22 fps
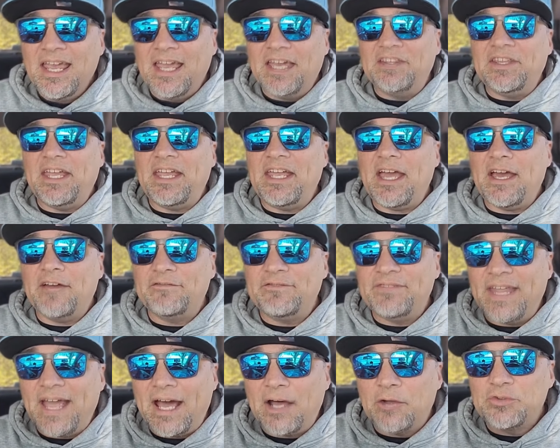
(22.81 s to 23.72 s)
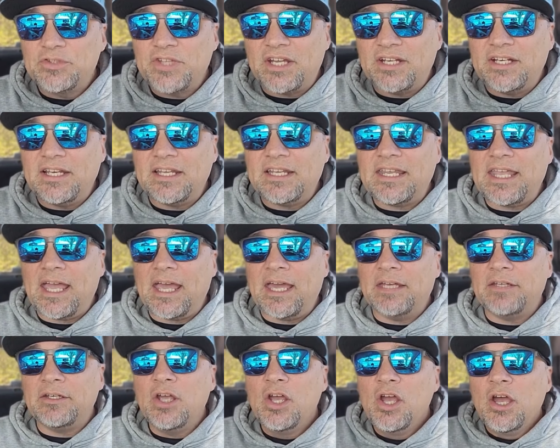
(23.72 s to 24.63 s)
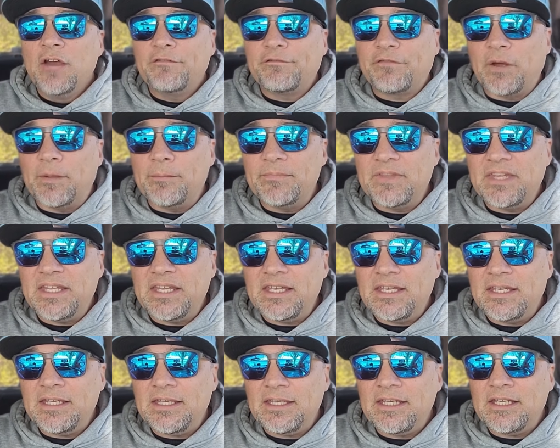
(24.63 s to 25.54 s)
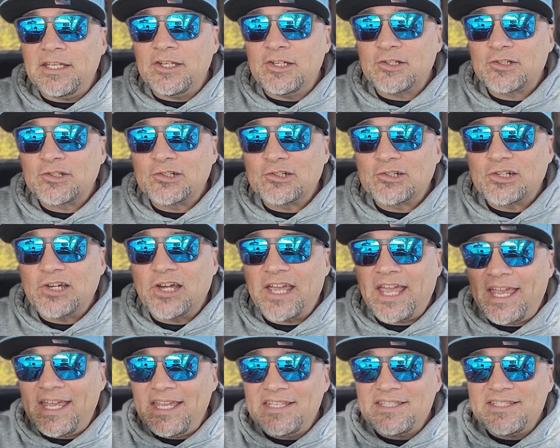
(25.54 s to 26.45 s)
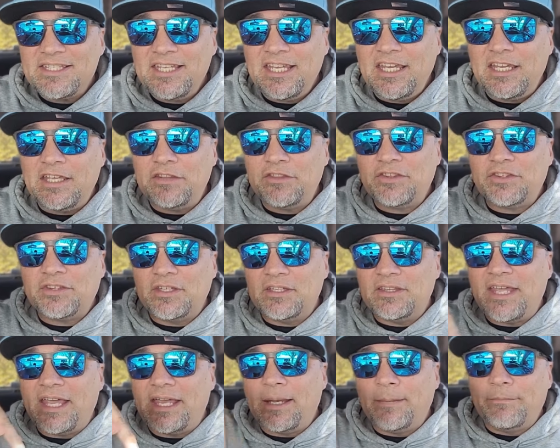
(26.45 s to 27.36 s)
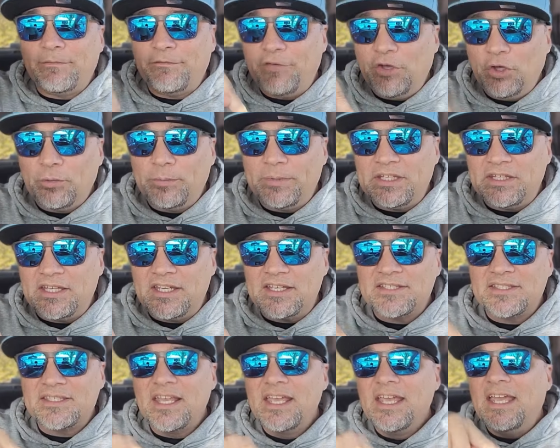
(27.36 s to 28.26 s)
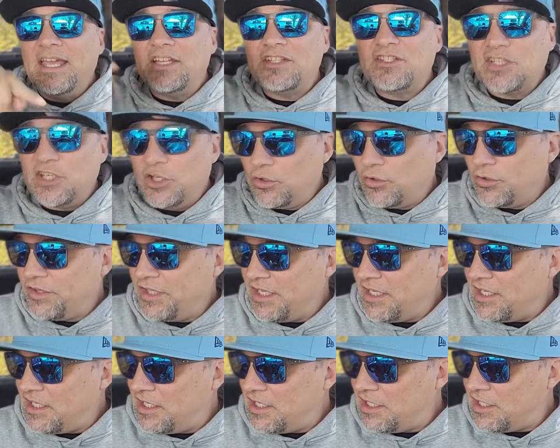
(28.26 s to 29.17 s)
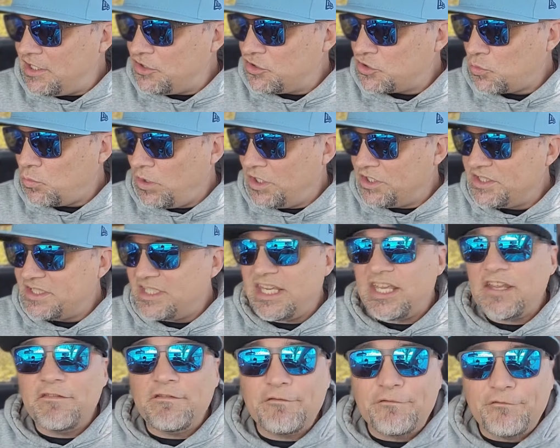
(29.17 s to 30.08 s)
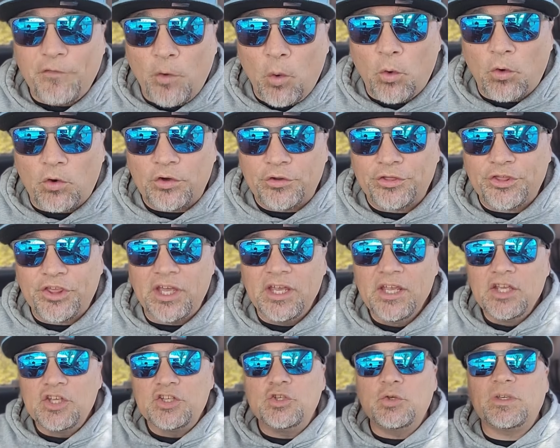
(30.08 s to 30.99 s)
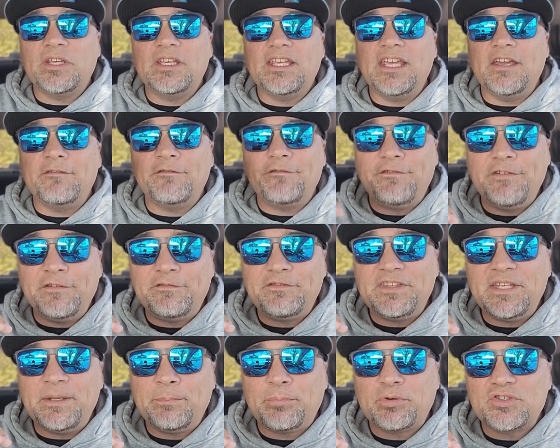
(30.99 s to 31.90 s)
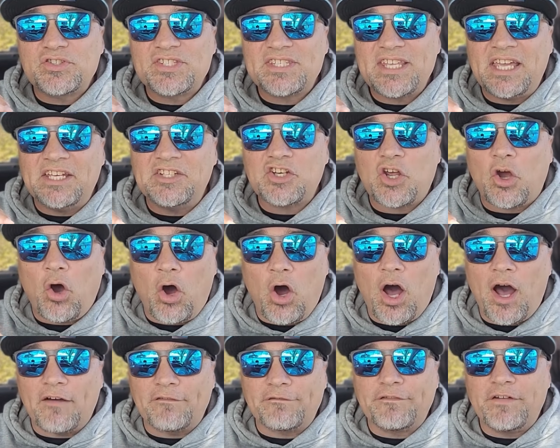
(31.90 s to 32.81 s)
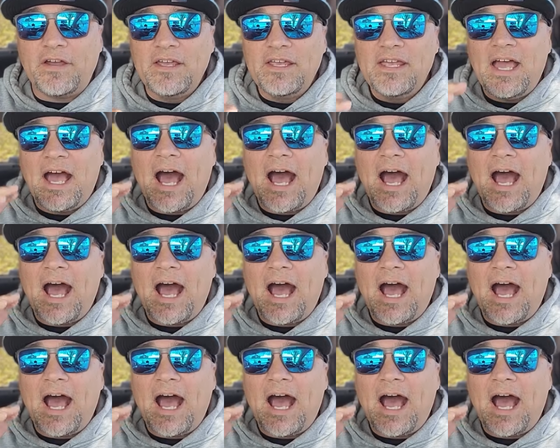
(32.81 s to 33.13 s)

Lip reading: And they have now done it again from the 18th, the day I'm filming this, until the 24th, you can get 50% off.